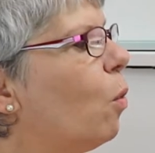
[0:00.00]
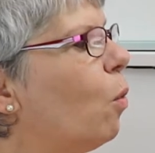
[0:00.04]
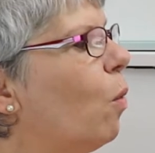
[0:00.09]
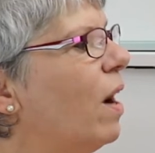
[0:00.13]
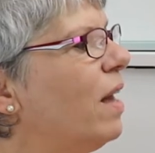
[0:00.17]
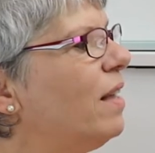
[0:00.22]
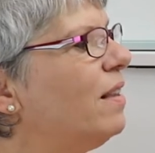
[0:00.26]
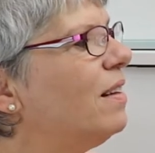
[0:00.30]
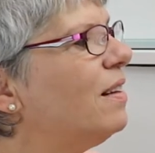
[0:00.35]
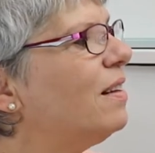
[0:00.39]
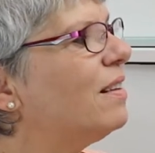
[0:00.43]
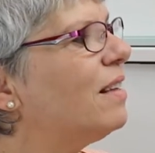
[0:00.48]

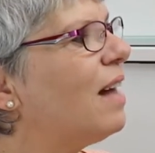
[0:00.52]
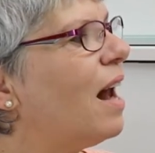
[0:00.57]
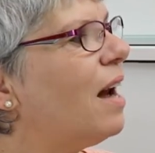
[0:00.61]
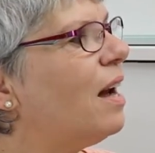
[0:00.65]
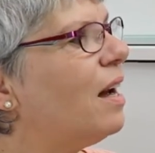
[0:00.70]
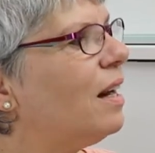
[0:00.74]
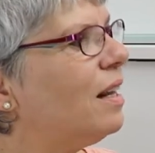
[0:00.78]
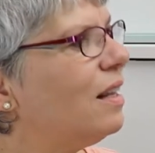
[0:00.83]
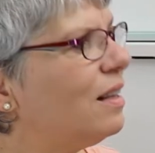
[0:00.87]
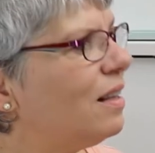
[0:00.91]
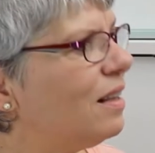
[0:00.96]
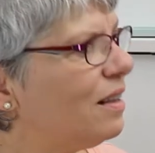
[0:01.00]
wider
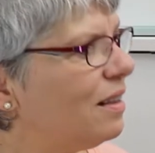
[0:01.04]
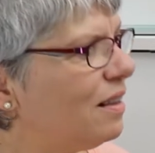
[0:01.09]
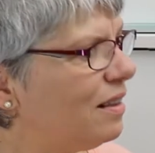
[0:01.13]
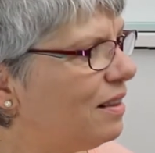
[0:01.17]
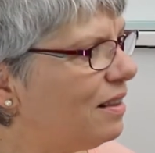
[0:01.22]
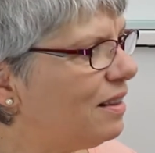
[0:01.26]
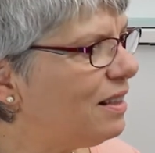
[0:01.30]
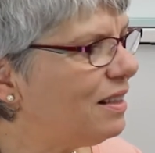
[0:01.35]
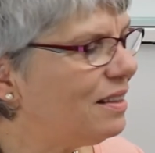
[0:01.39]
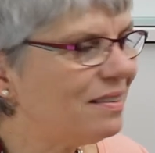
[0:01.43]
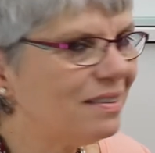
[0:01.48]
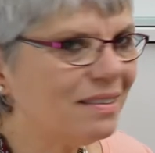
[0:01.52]
than
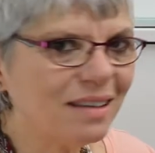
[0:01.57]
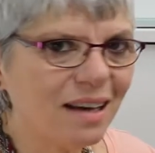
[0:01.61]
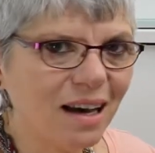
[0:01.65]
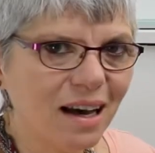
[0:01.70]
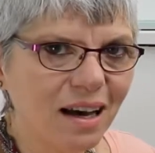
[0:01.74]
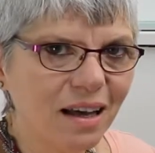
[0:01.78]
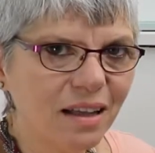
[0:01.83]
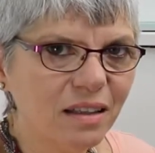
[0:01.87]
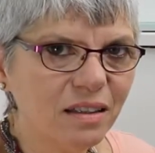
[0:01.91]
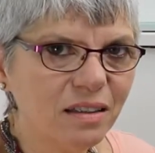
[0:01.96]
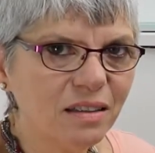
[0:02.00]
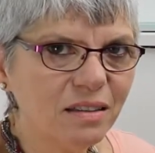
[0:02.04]
this
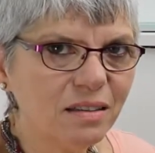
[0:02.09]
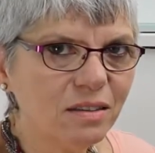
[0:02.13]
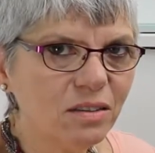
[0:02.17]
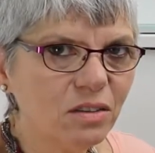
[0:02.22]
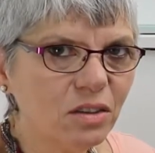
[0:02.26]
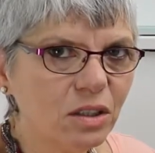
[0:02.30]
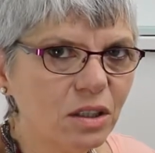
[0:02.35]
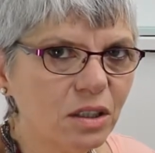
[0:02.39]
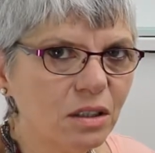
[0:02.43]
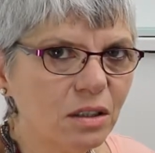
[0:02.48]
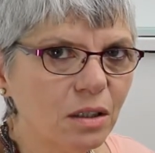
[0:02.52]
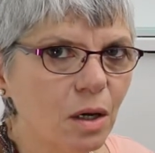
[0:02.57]
other
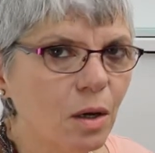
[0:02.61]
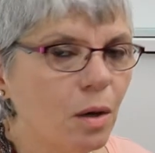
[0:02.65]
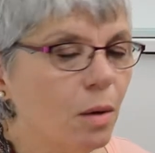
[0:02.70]
street.